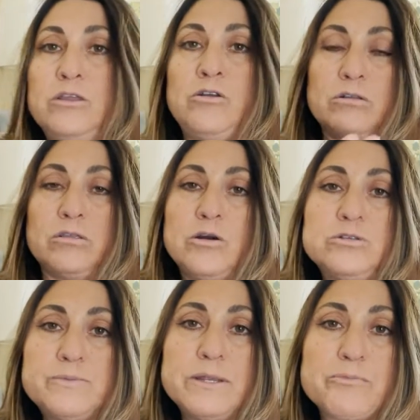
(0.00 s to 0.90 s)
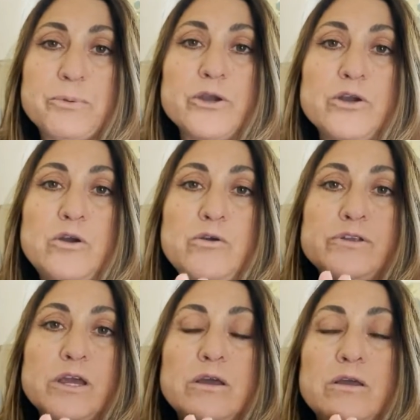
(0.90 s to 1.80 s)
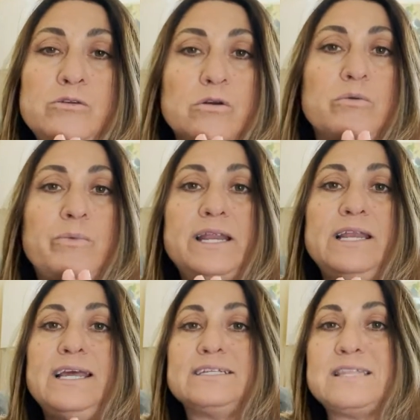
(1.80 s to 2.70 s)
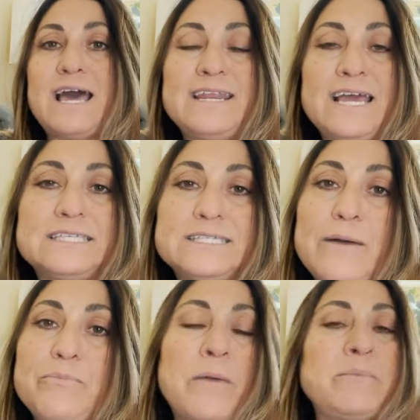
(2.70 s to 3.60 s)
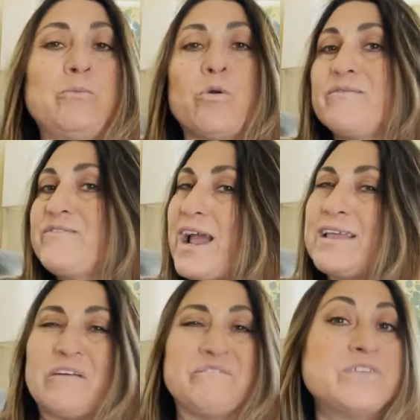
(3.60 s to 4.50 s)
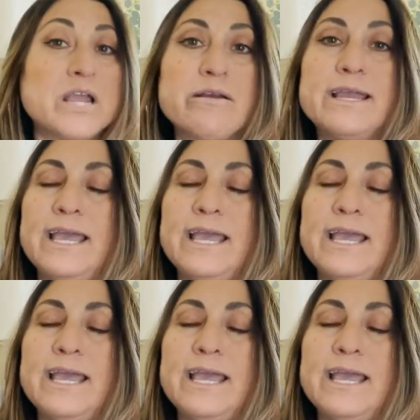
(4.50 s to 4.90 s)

Your loan's been approved, you're ready to get to that next step. I mean, we're at the very